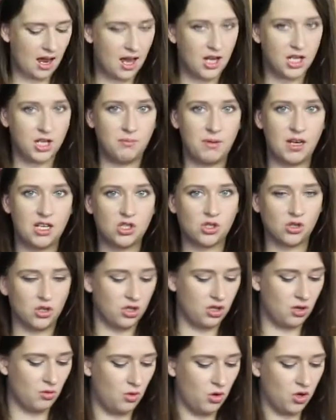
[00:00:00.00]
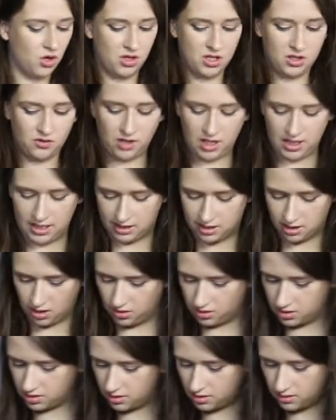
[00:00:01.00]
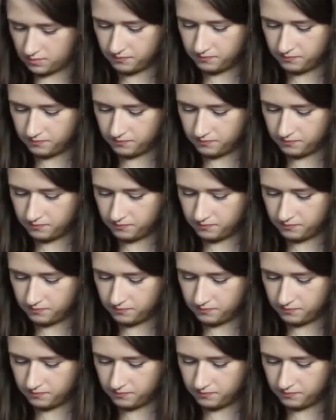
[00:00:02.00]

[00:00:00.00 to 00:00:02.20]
you make sure that the water is really salty.